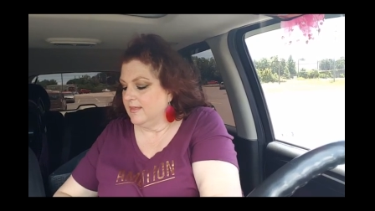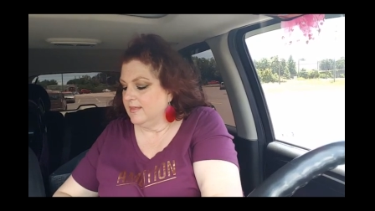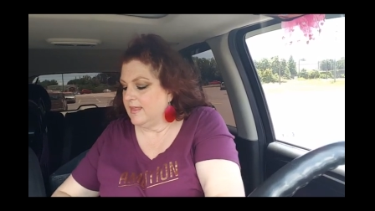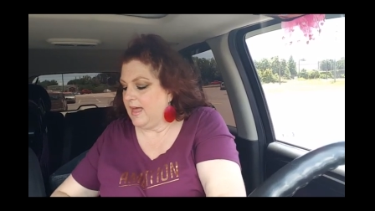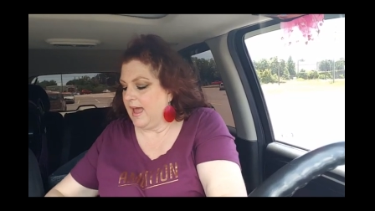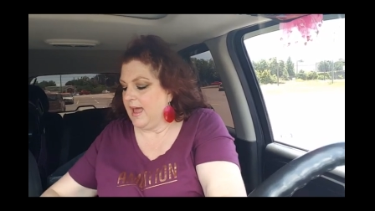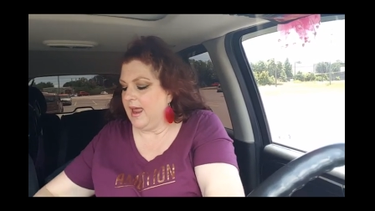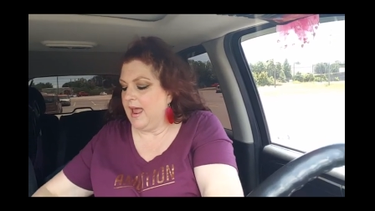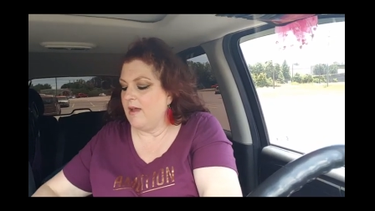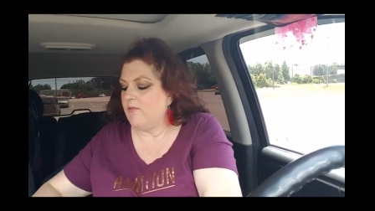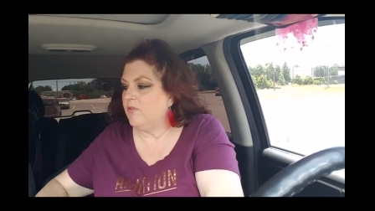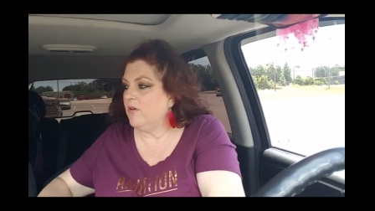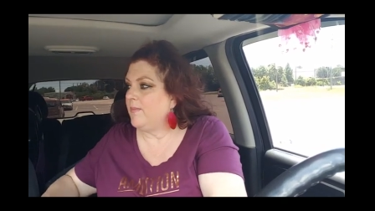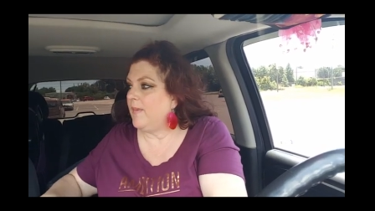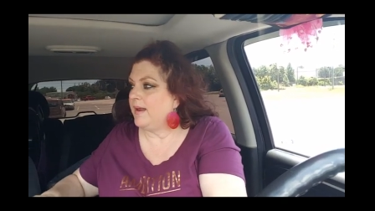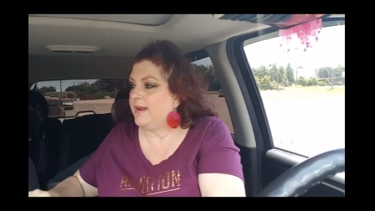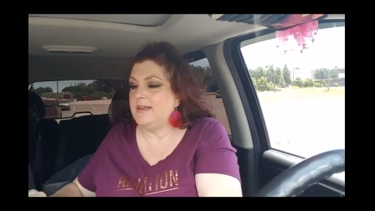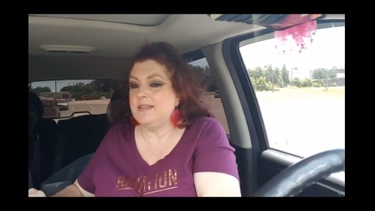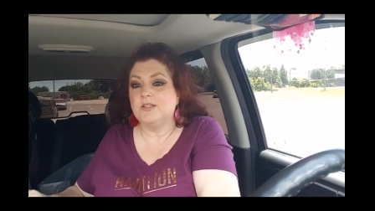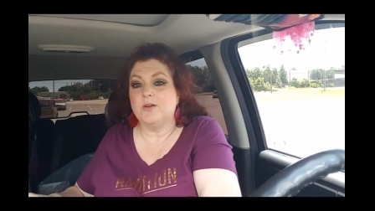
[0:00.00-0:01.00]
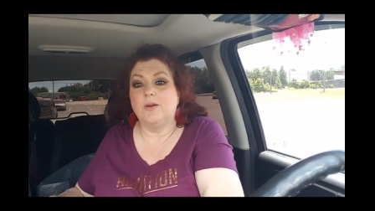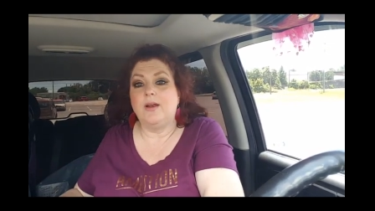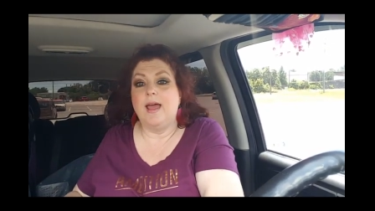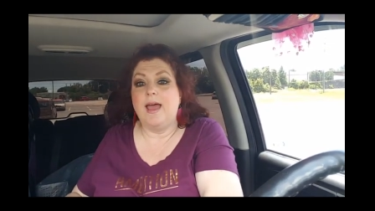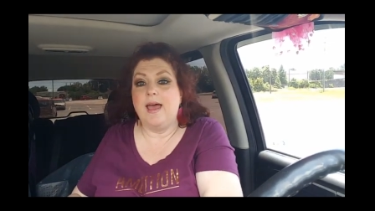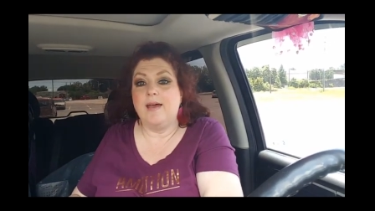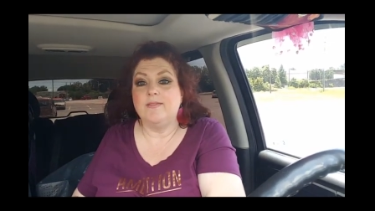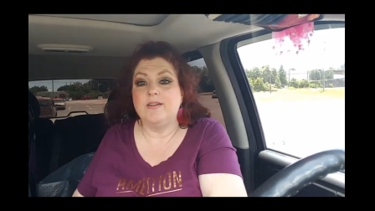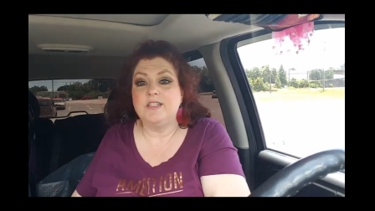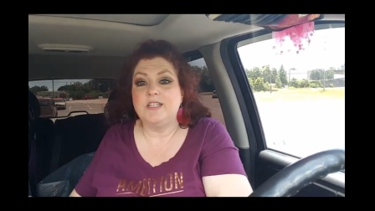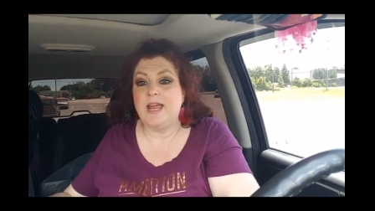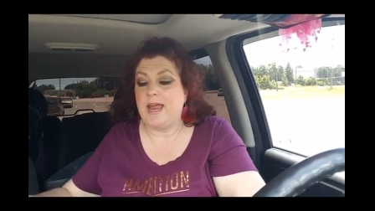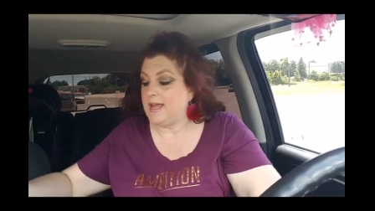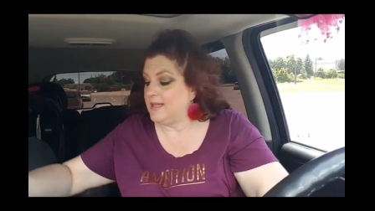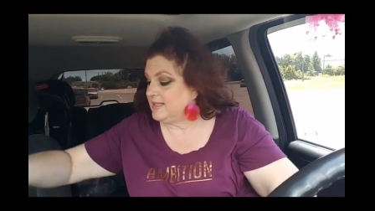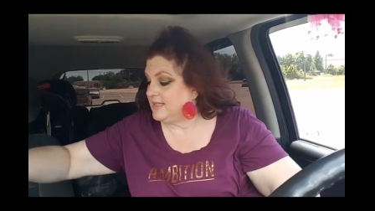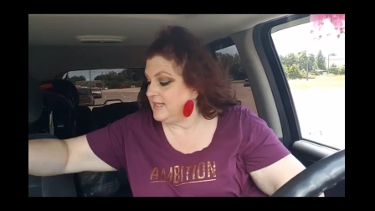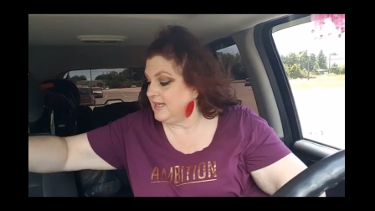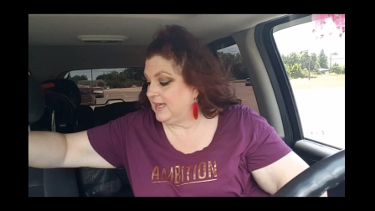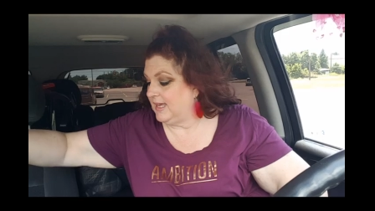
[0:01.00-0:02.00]
that everybody's going to have a
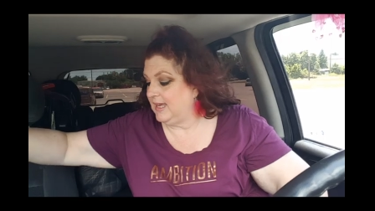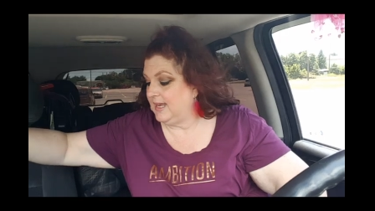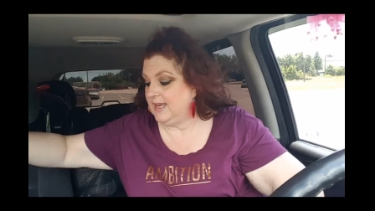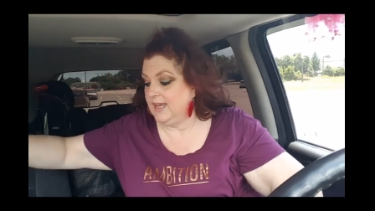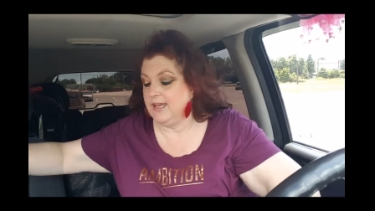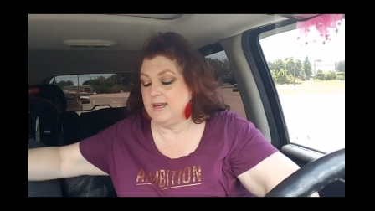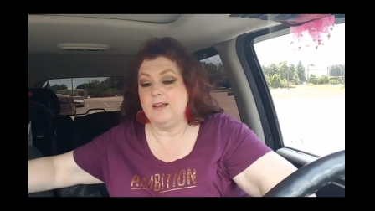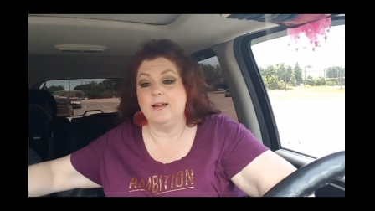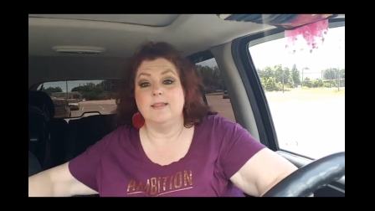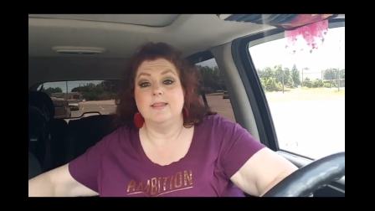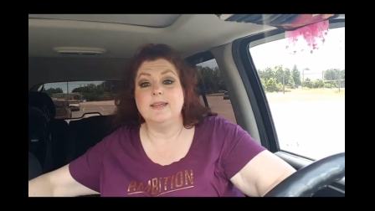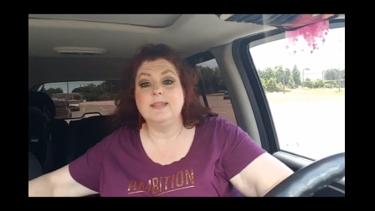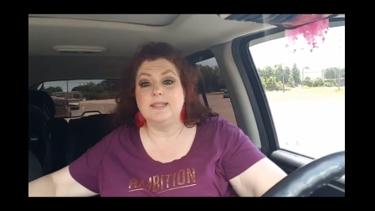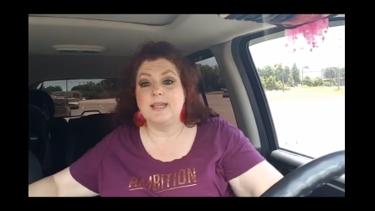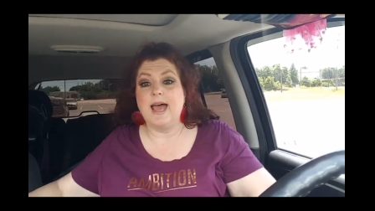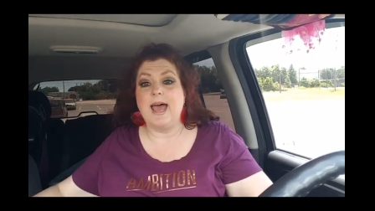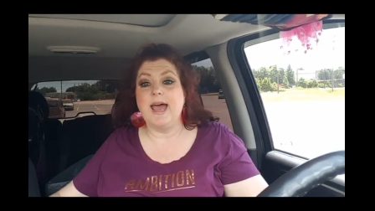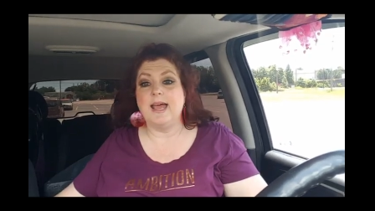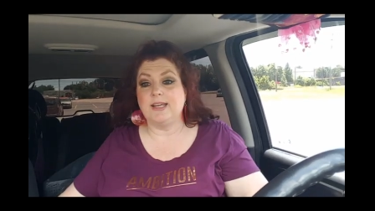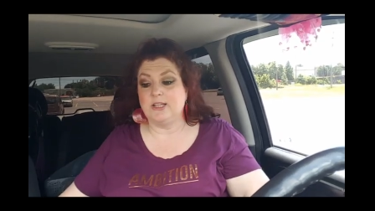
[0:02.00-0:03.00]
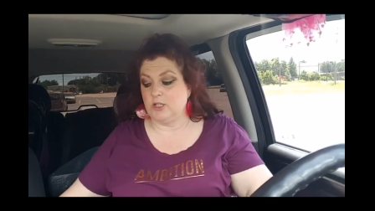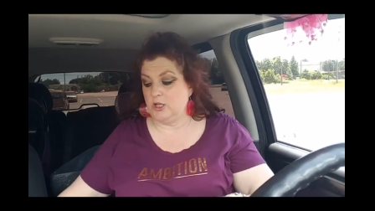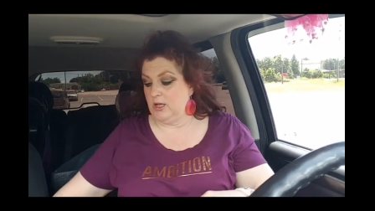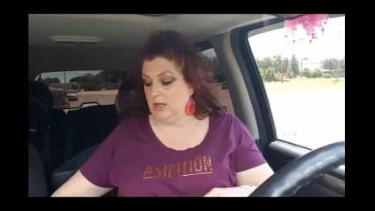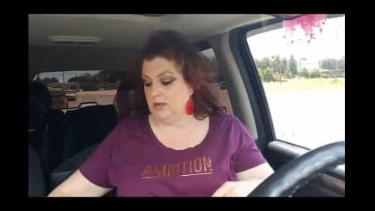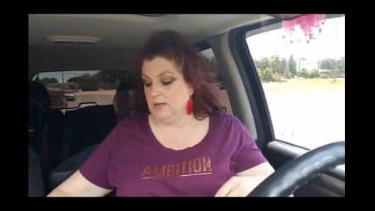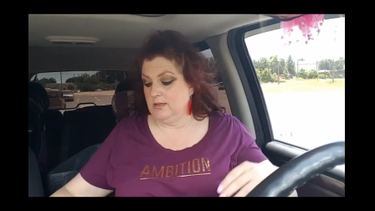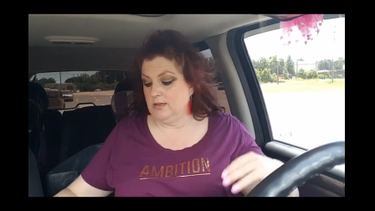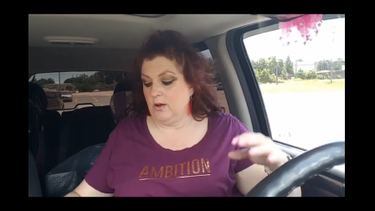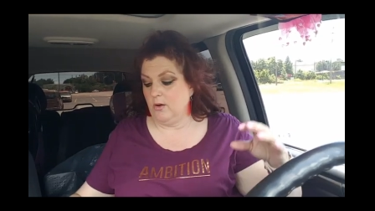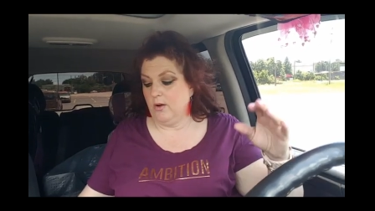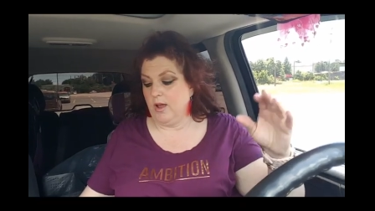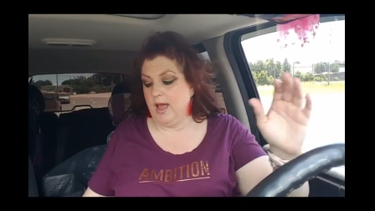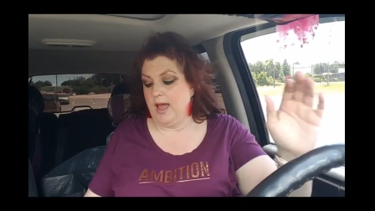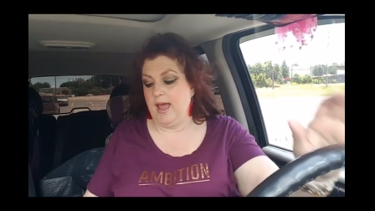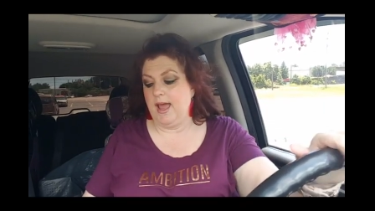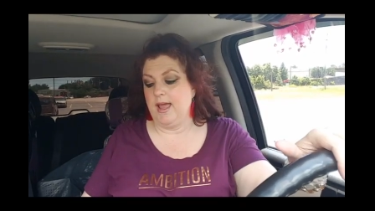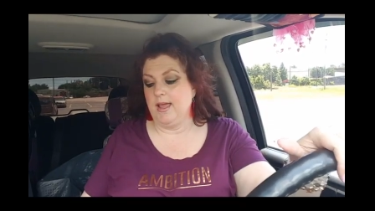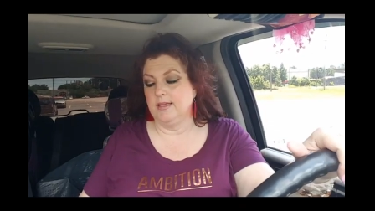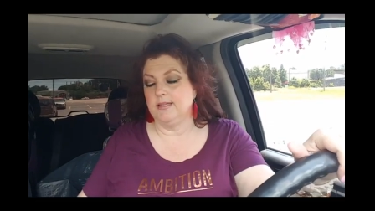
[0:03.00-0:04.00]
chance to get in on this action,
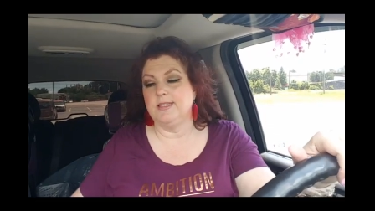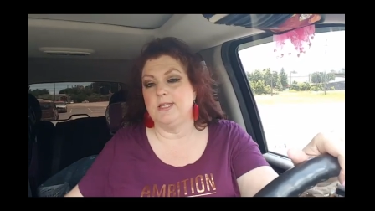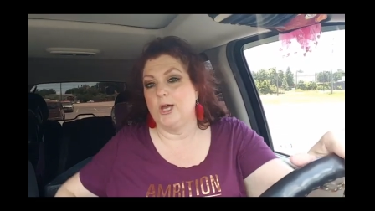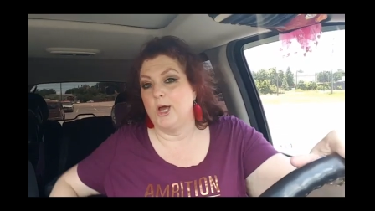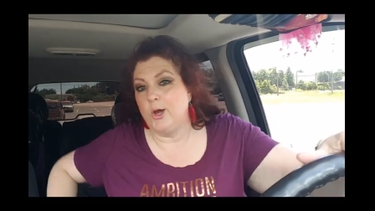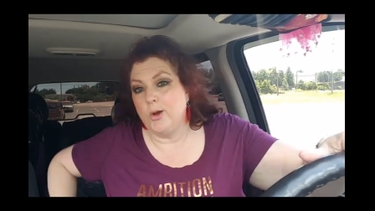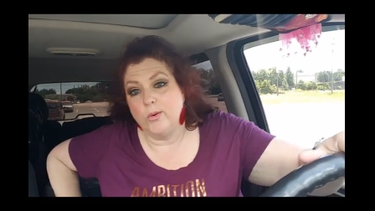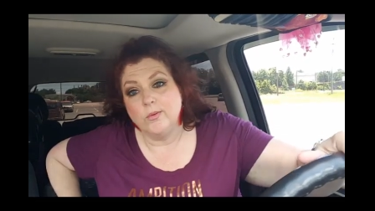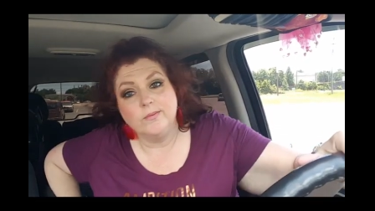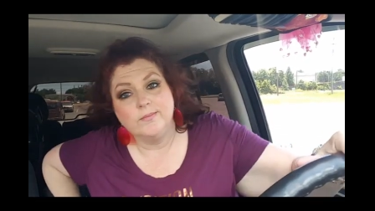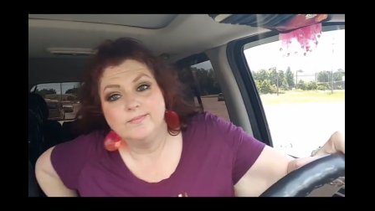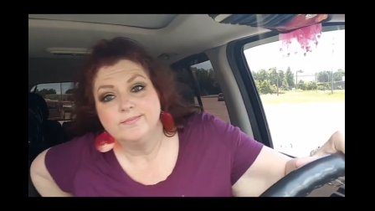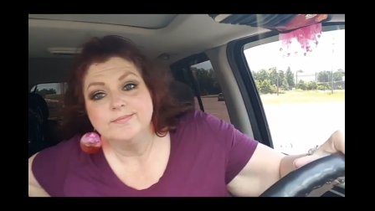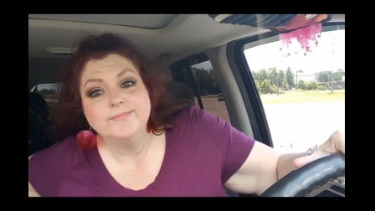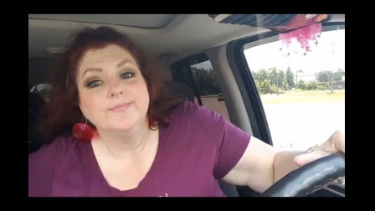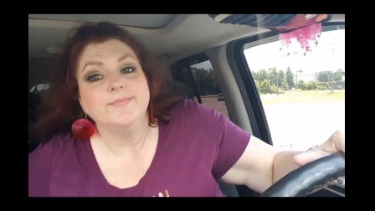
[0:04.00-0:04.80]
okay? So